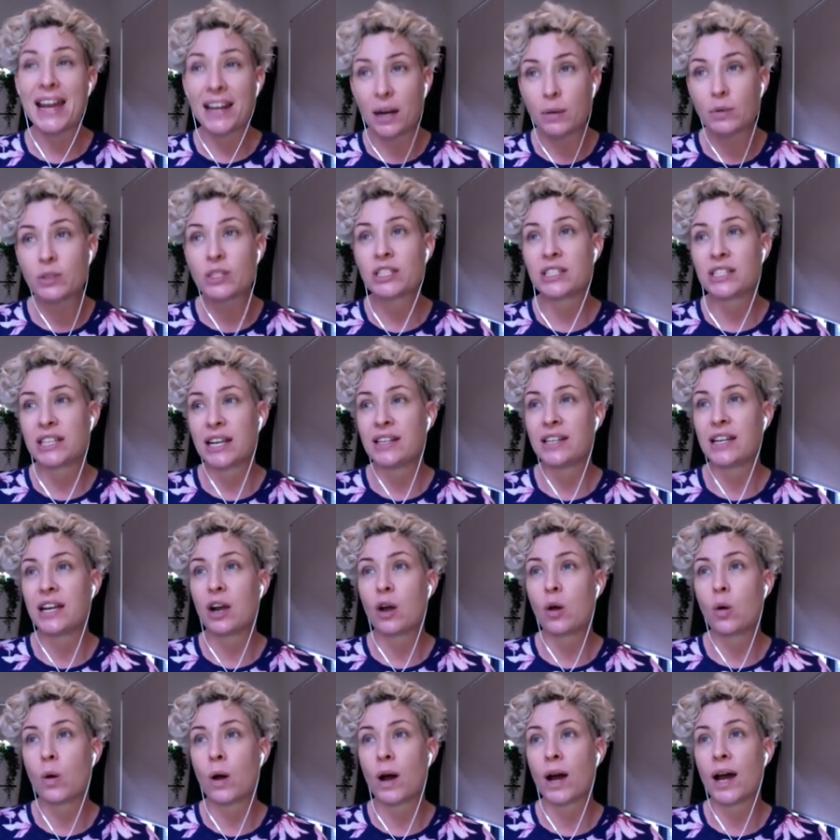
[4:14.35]
I was attending
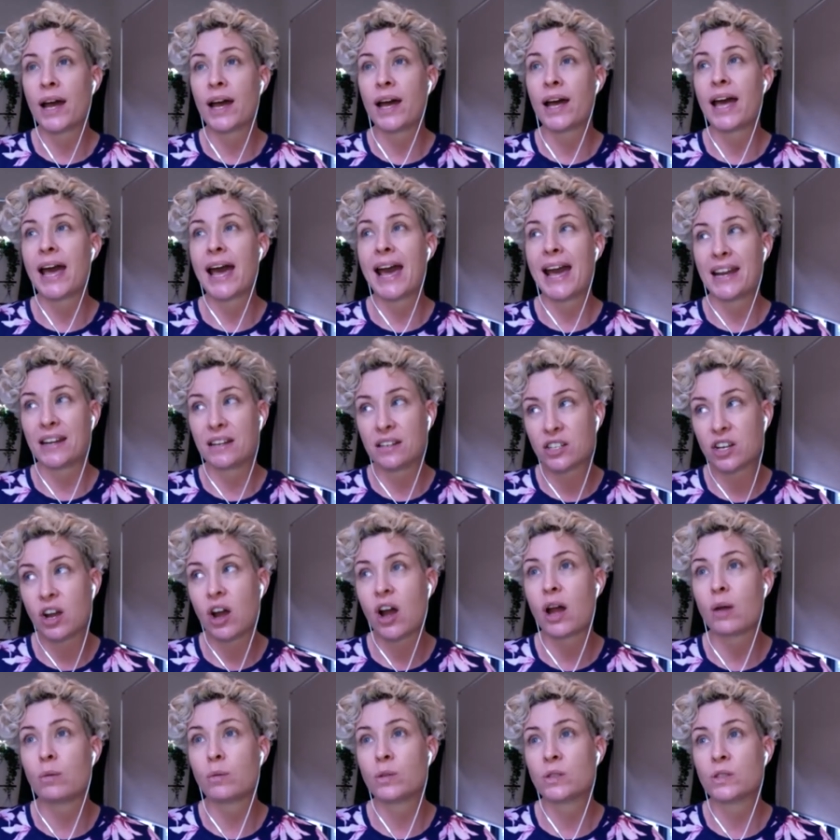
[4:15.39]
choir, and
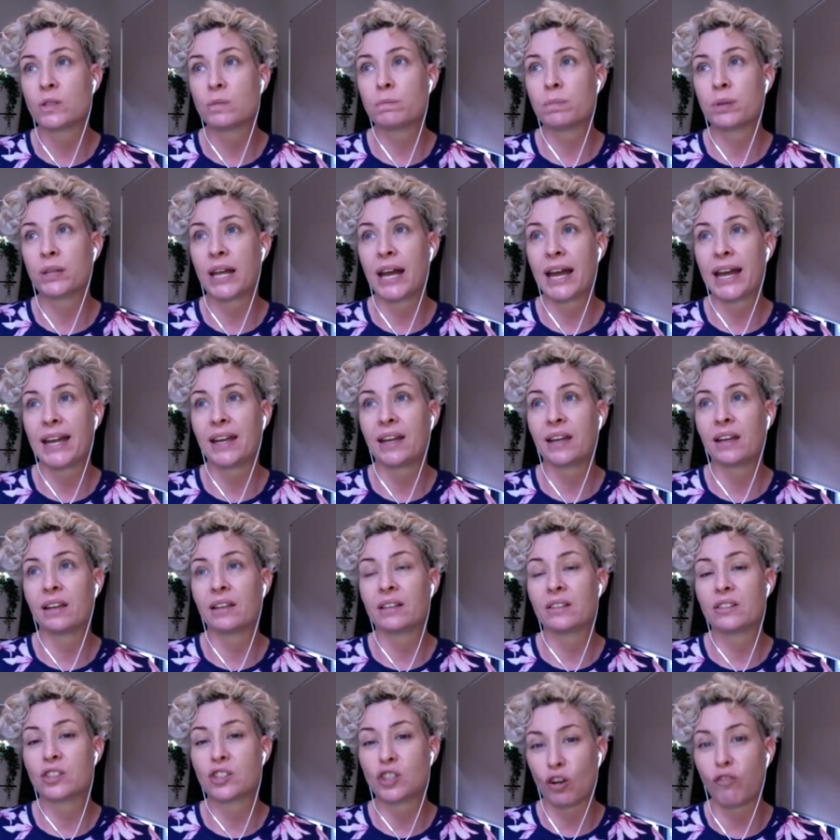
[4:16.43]
I was playing
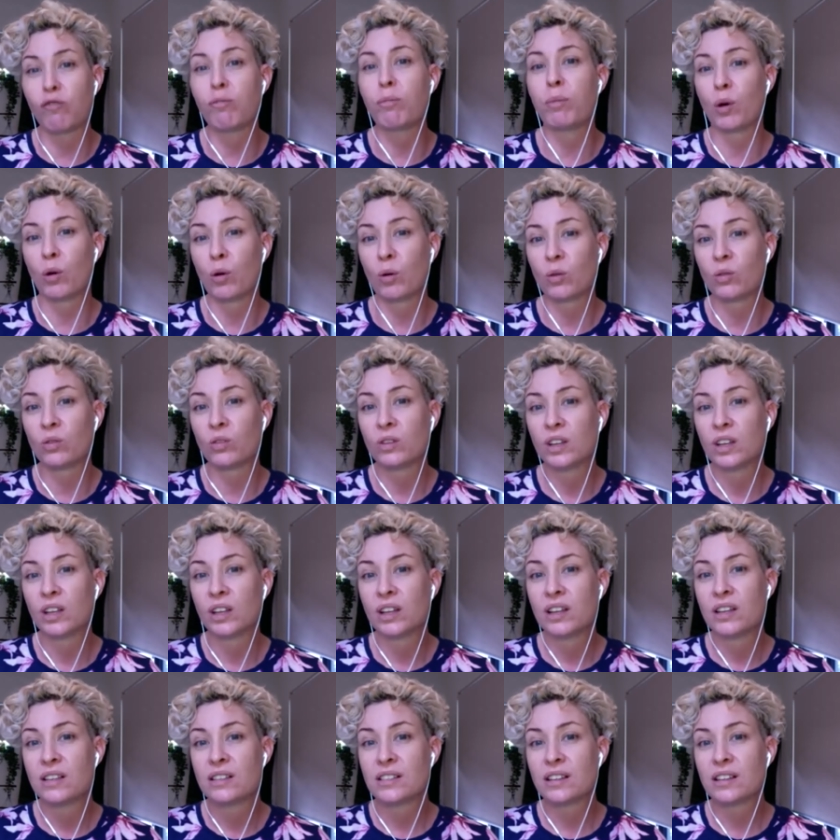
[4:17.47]
softball. Oh, wow.